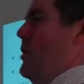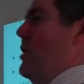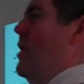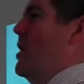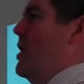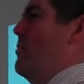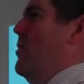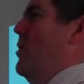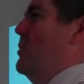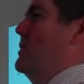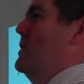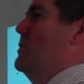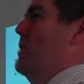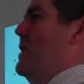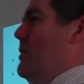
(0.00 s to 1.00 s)
called like
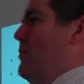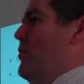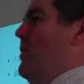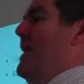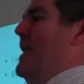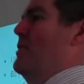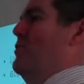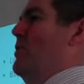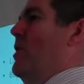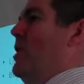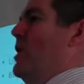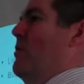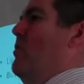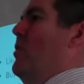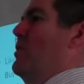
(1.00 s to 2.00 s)
boxes, where you've got the actual
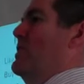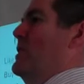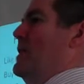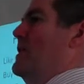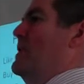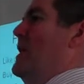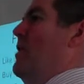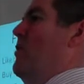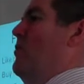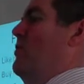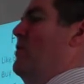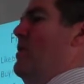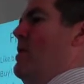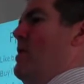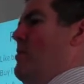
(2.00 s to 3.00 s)
like box
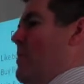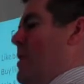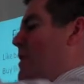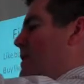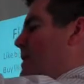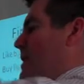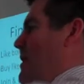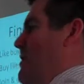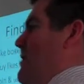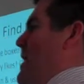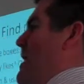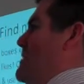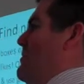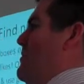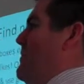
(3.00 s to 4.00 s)
itself, but underneath
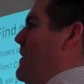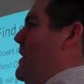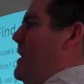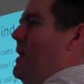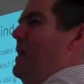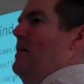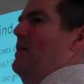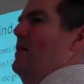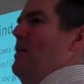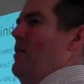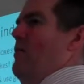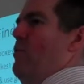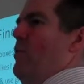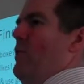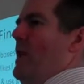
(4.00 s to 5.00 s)
it has a feed
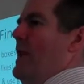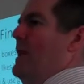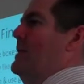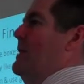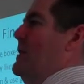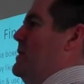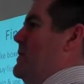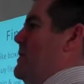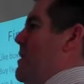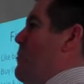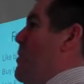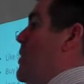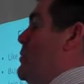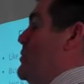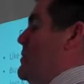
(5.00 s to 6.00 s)
of what the latest
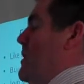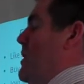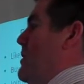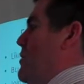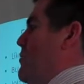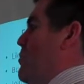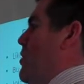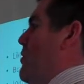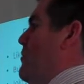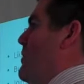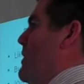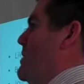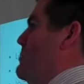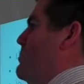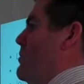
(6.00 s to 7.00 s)
posts are that you've put on
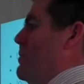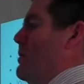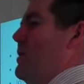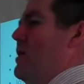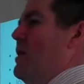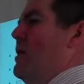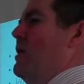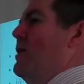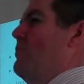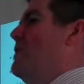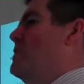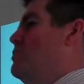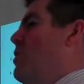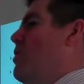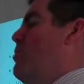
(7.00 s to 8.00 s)
Facebook. The
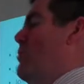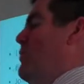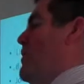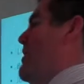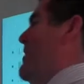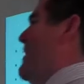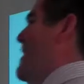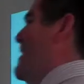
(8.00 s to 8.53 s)
reason why I prefer the